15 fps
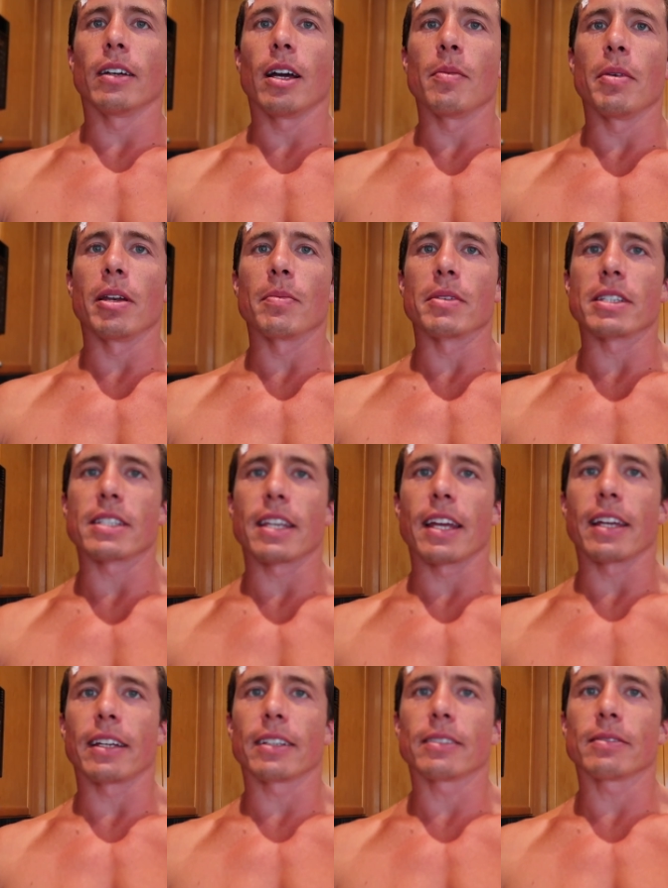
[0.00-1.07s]
I made a
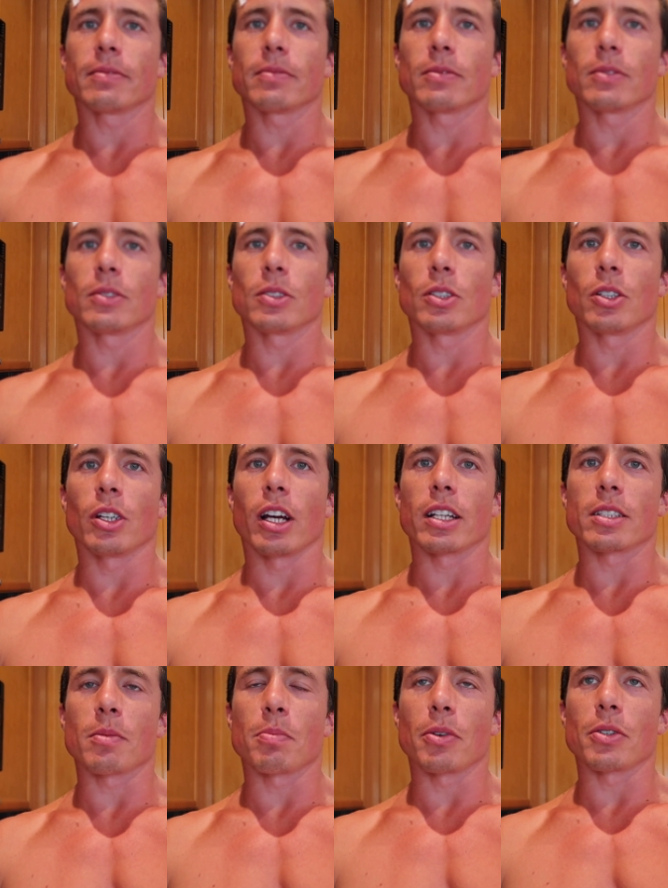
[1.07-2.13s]
mistake. You're
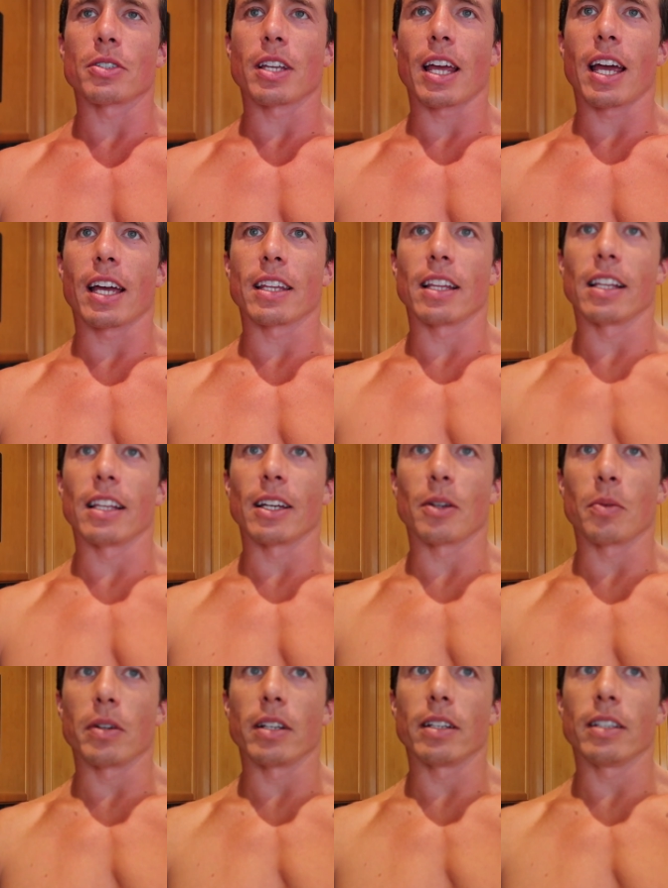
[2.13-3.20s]
not supposed to add the
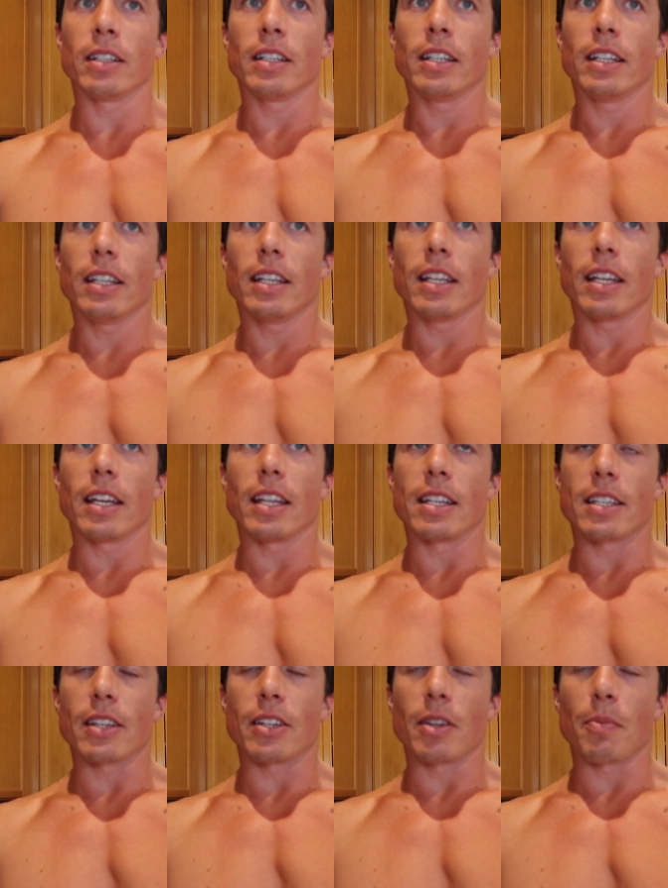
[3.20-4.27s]
liquid
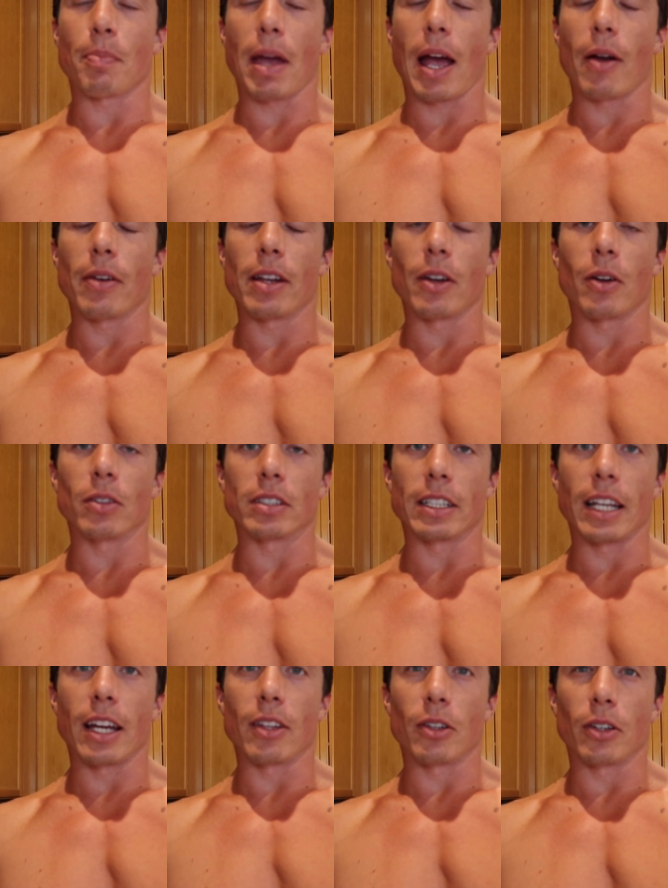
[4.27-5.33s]
until you pound it all
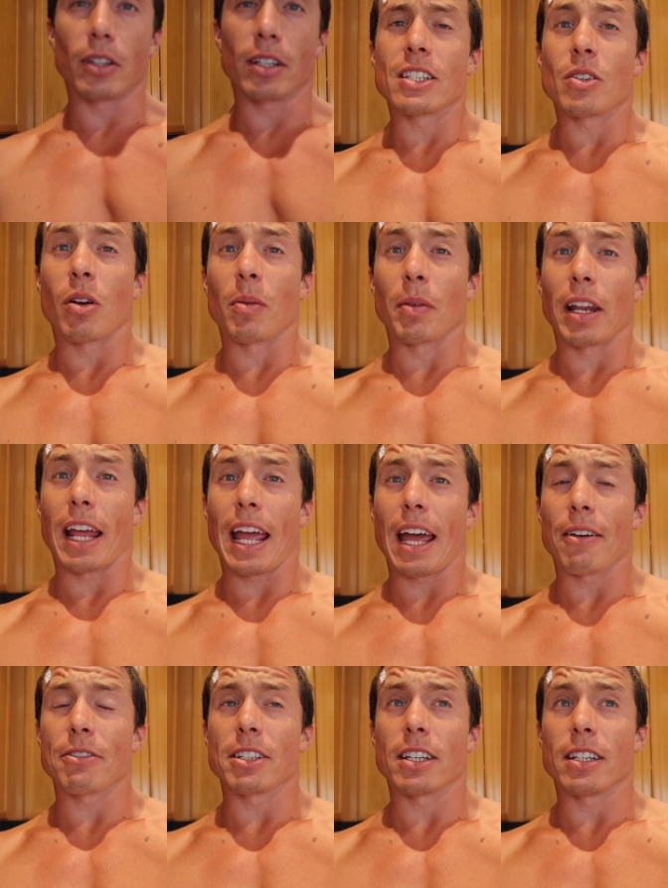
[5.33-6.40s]
together, so I'm gonna
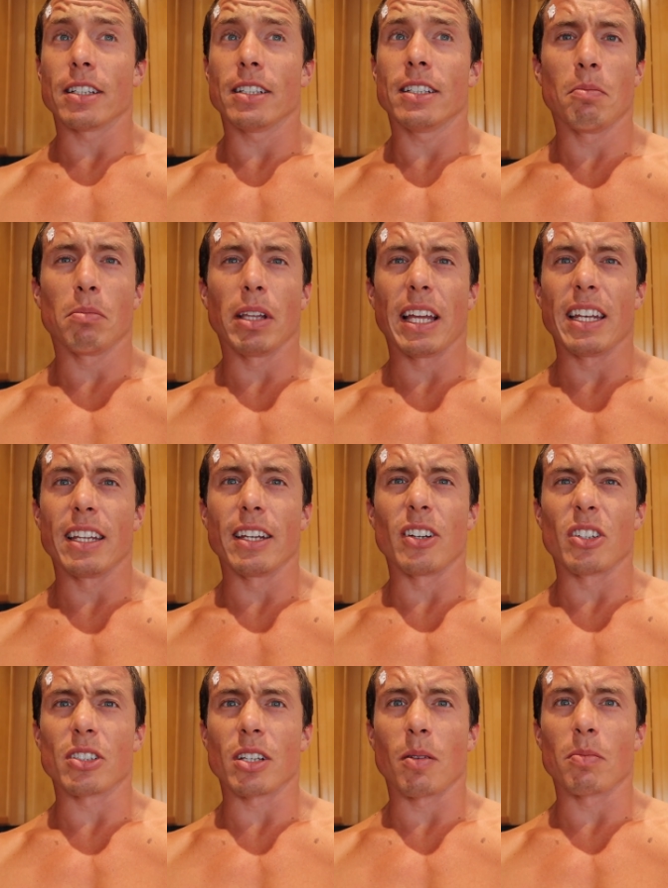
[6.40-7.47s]
have to blend it
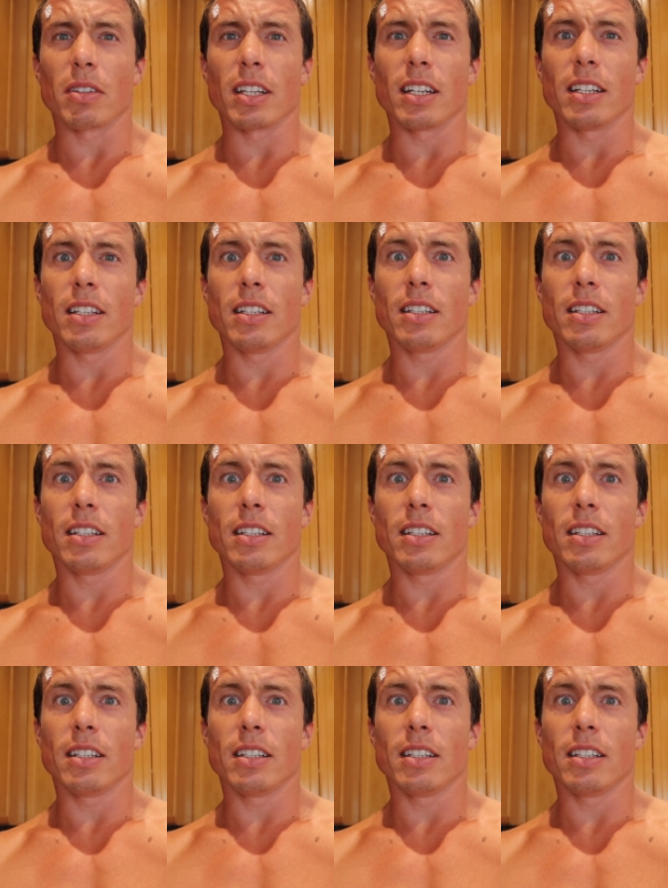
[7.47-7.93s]
or something.